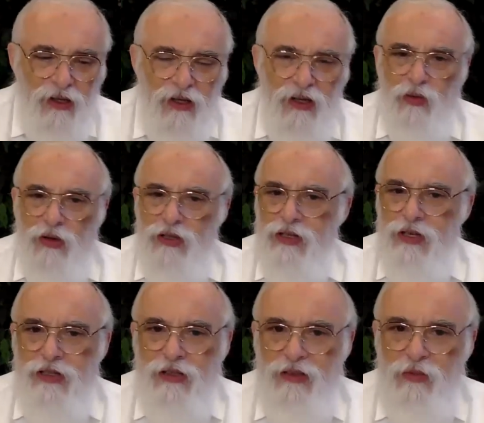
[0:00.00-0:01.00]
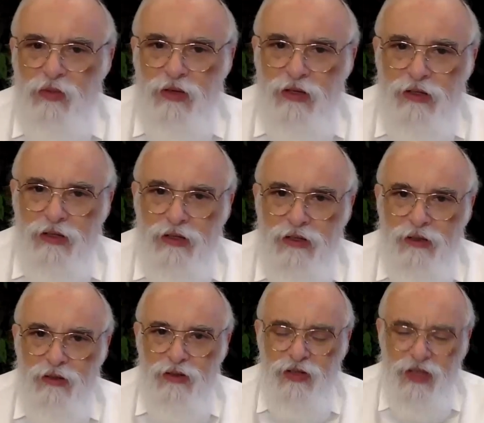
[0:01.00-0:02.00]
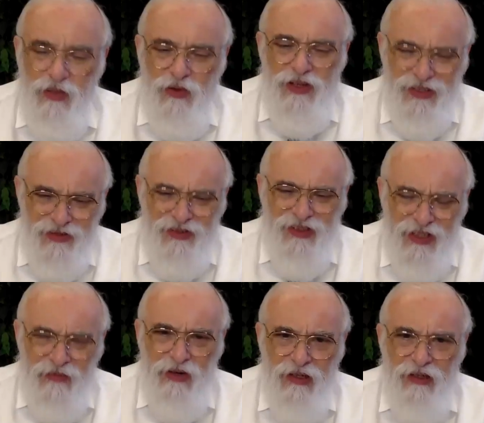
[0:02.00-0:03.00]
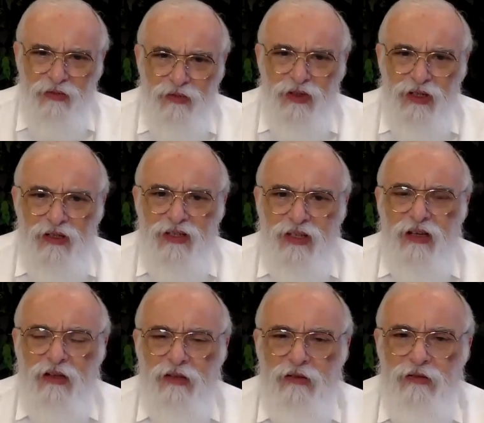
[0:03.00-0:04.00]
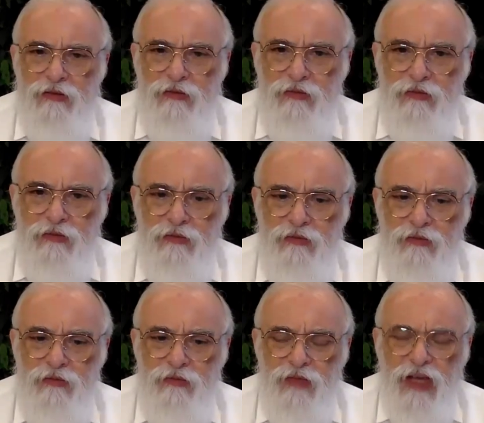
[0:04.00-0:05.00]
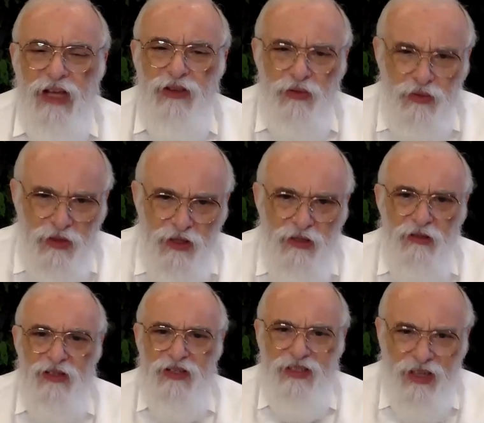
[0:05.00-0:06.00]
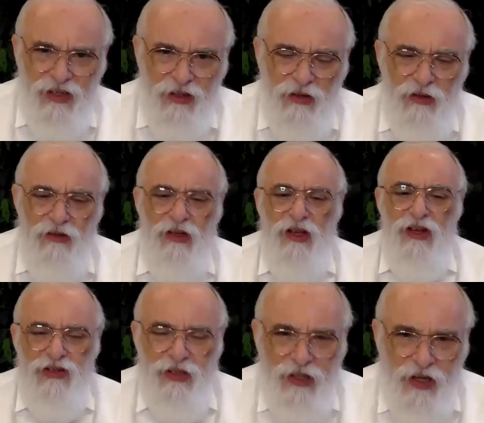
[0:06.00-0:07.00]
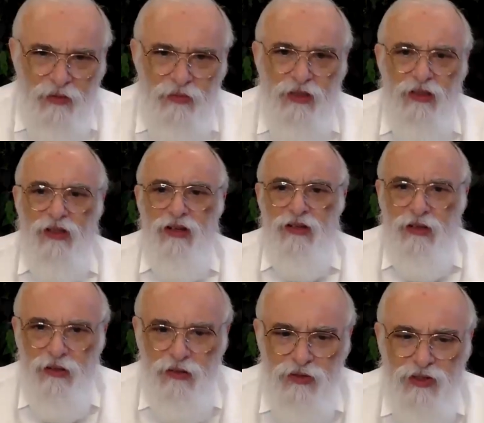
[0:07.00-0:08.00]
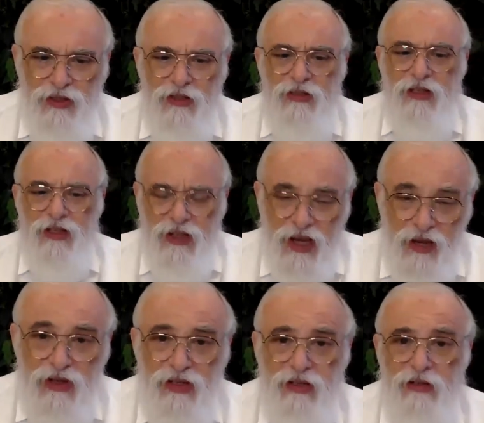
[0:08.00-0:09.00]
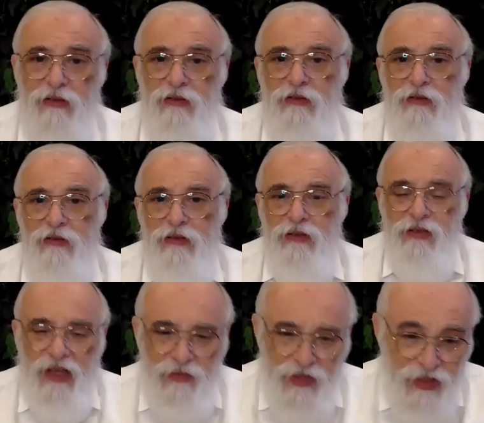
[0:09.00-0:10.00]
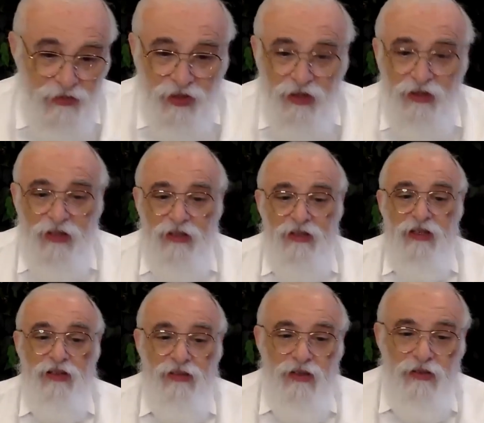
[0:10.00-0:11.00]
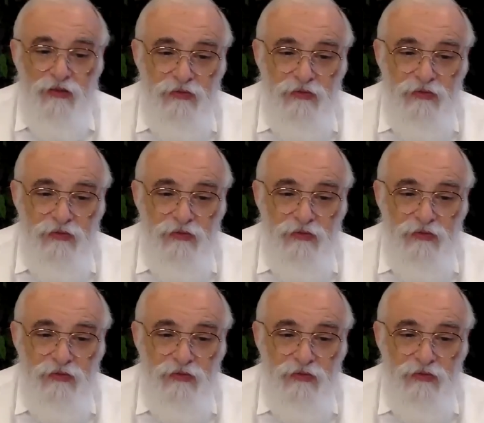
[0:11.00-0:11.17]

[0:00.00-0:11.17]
He wants this not to be a delusion. He wants this to be real seichel. And the real seichel should come to the conclusion there's an Eibishter, the emes of Torah, etc.